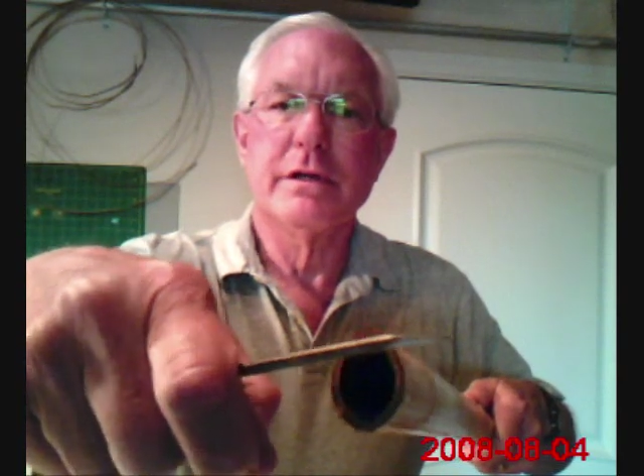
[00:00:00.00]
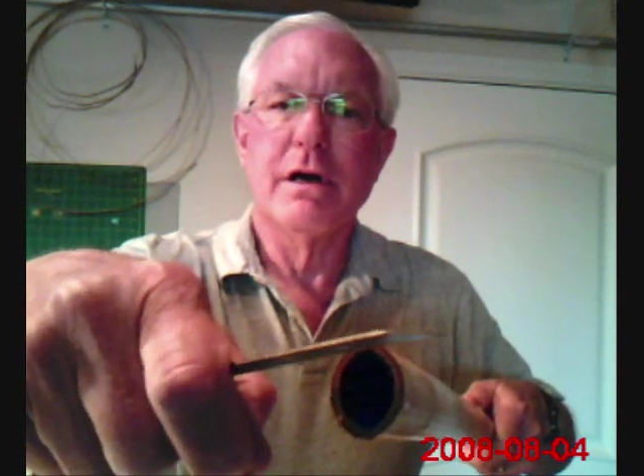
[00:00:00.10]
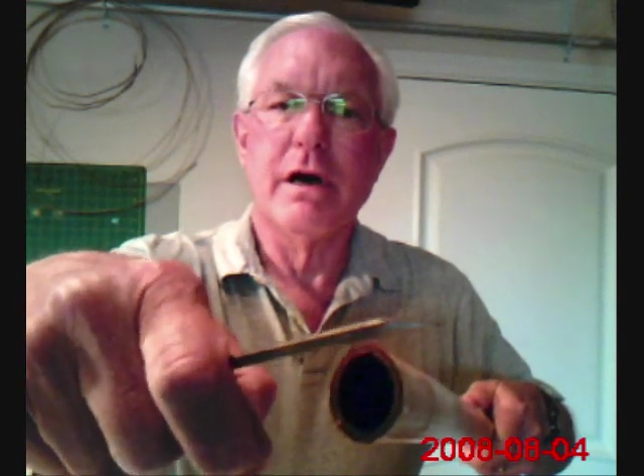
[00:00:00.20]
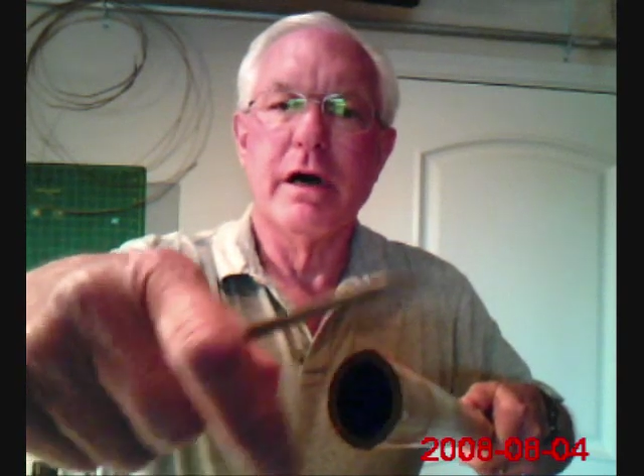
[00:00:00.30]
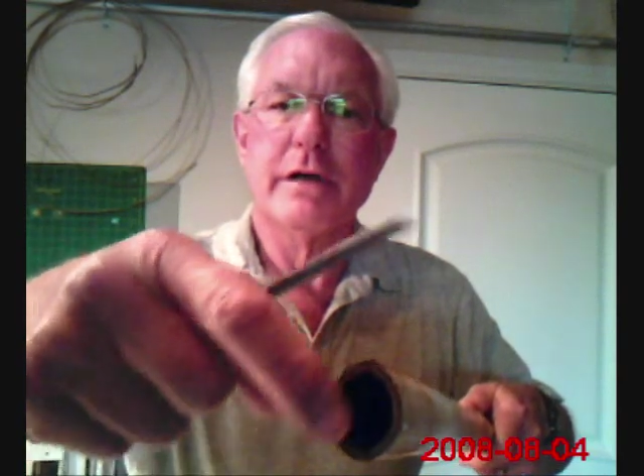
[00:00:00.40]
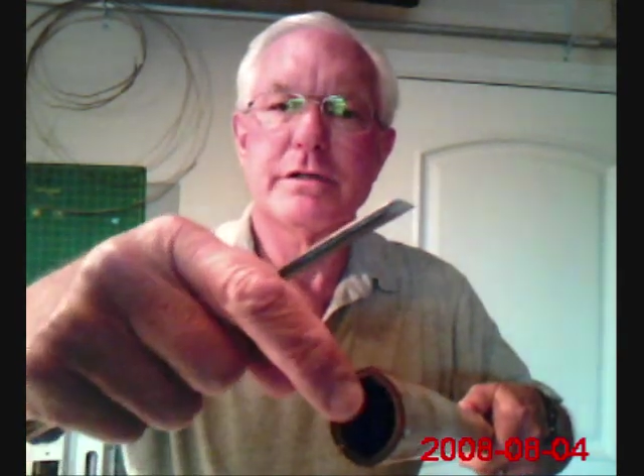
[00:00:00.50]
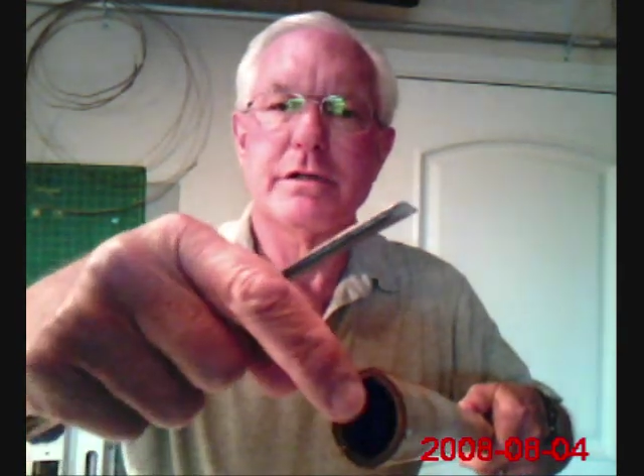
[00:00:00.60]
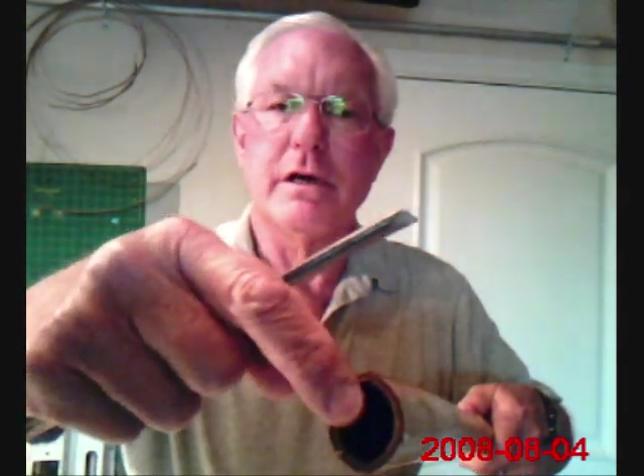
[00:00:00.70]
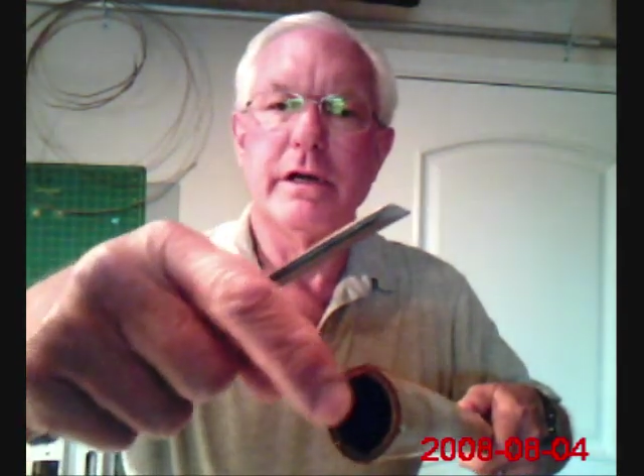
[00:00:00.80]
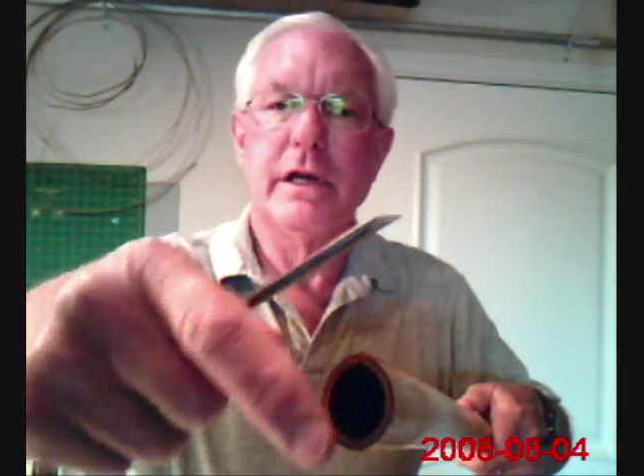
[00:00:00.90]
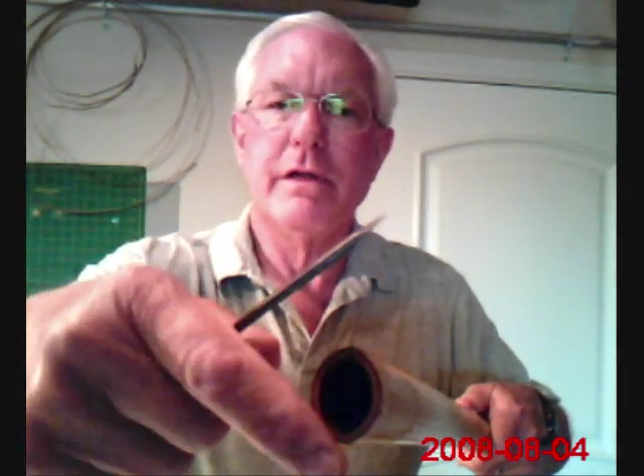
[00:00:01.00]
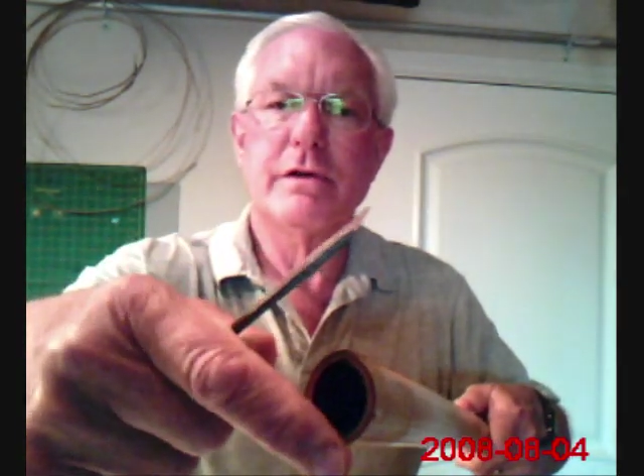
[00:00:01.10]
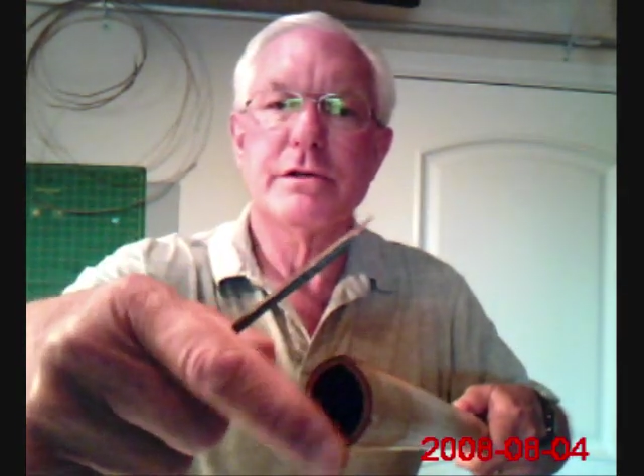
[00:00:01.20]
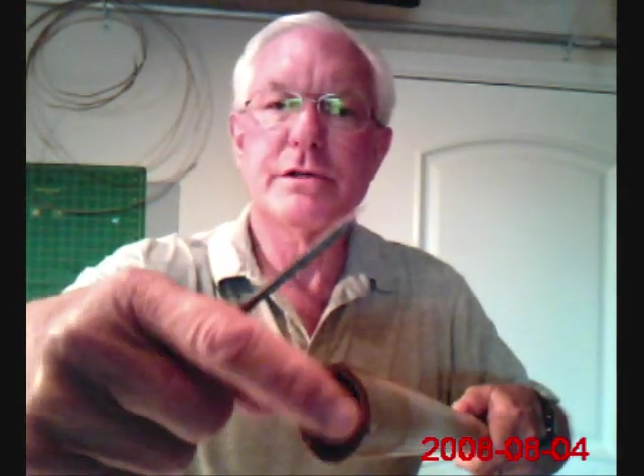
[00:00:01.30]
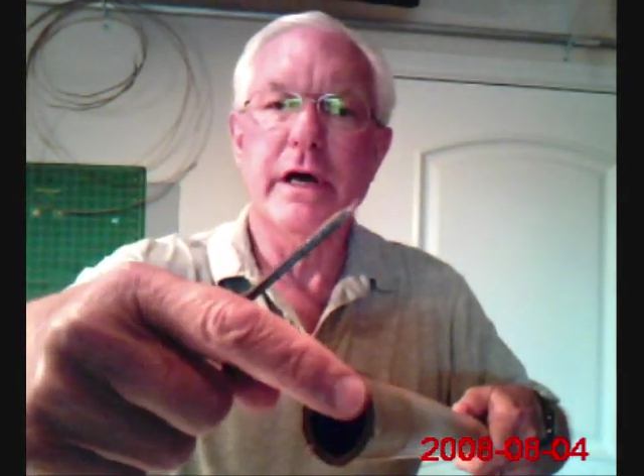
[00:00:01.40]
caused on
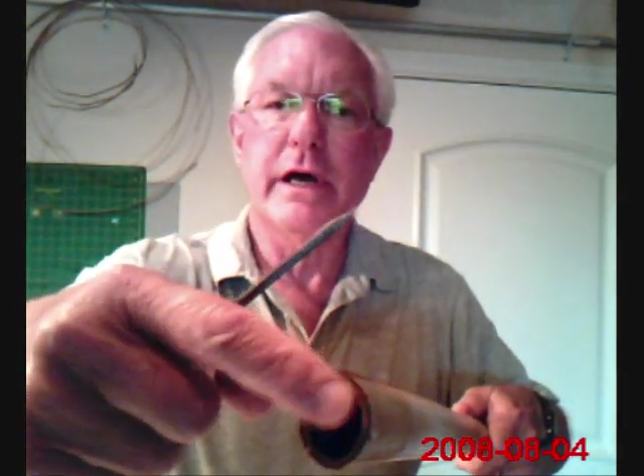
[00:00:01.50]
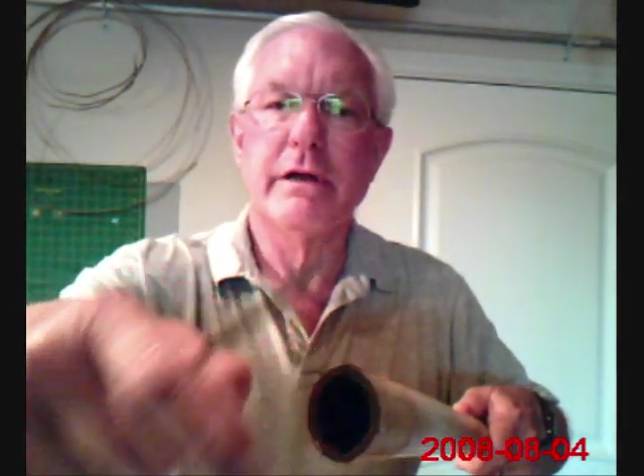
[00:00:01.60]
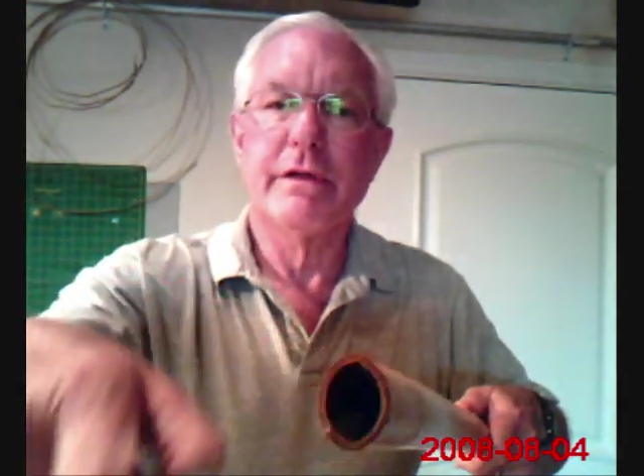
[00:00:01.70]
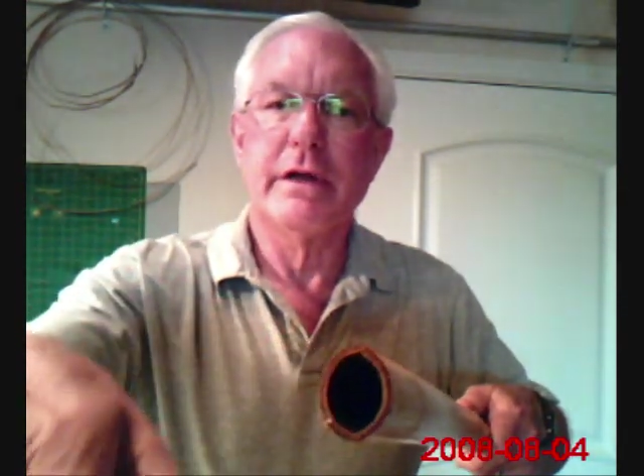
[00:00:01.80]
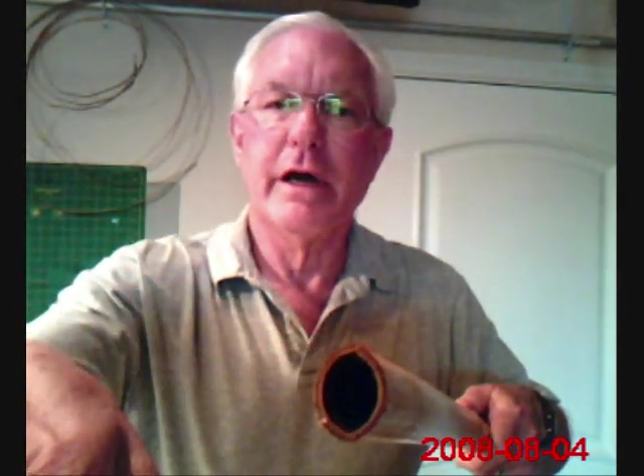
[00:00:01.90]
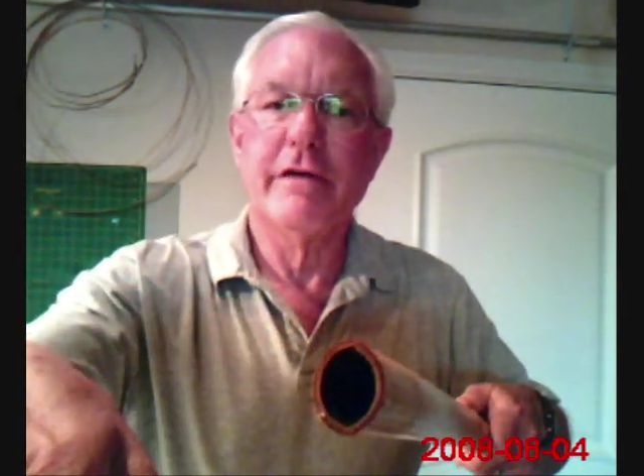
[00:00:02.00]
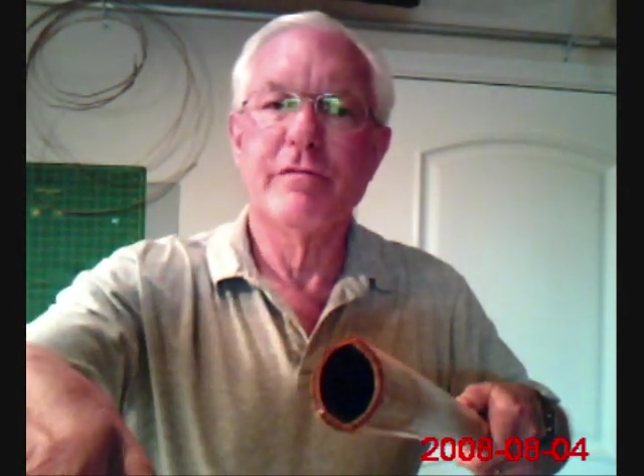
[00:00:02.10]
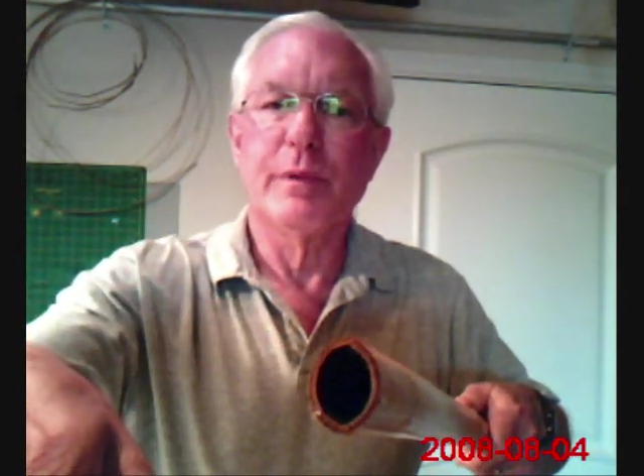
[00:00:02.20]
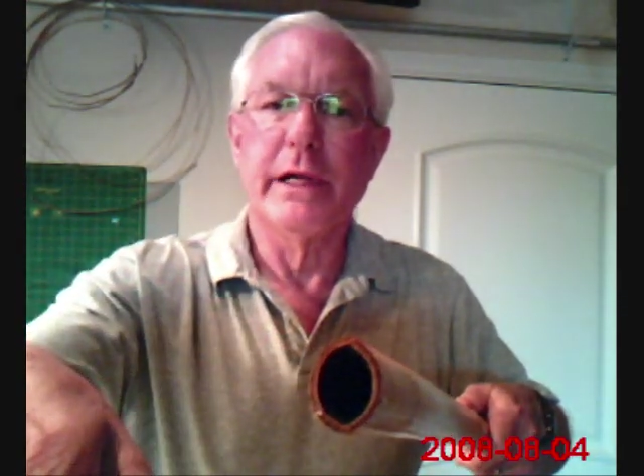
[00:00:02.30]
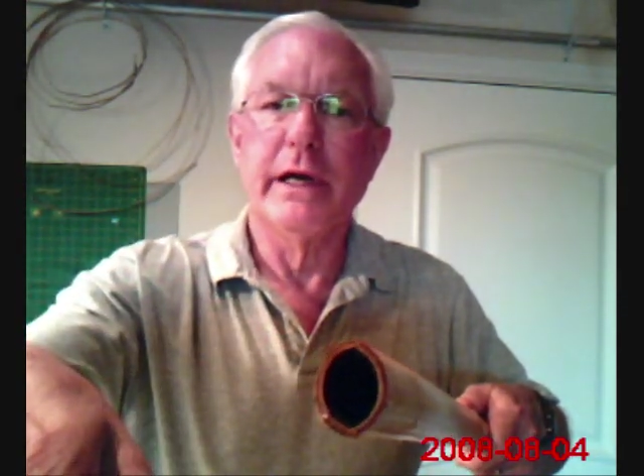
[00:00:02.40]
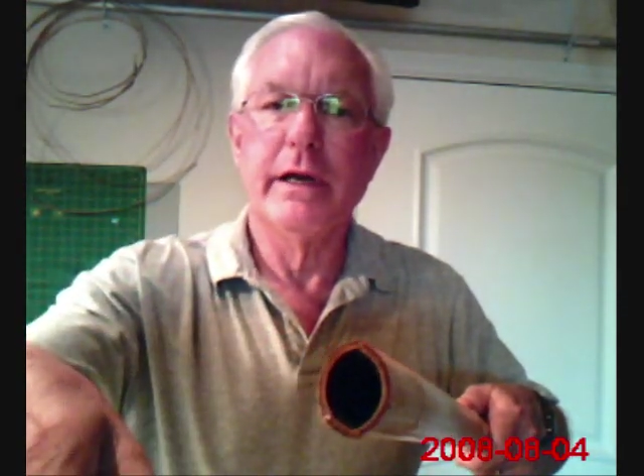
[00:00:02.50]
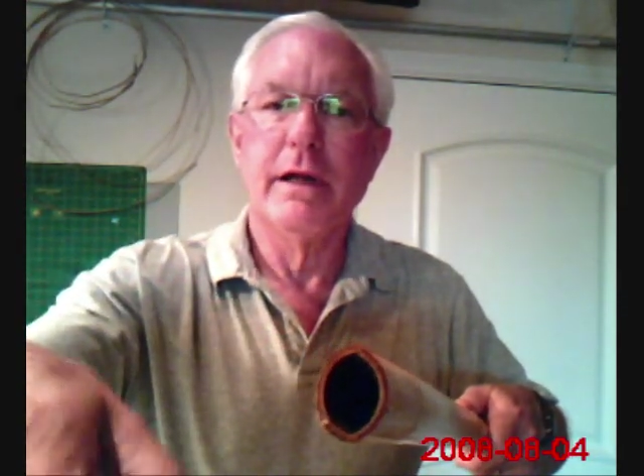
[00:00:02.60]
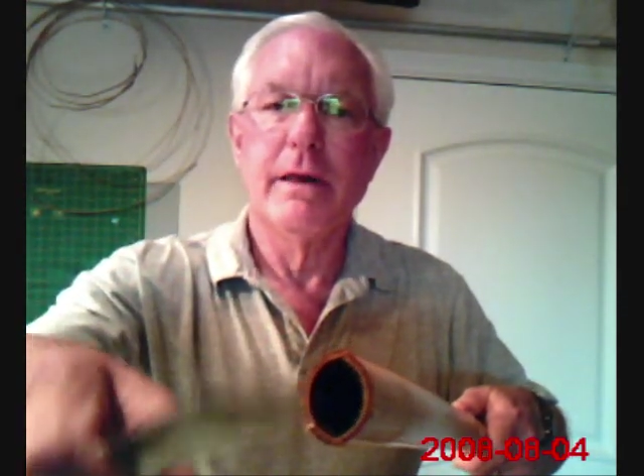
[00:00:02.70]
either side of the knife blade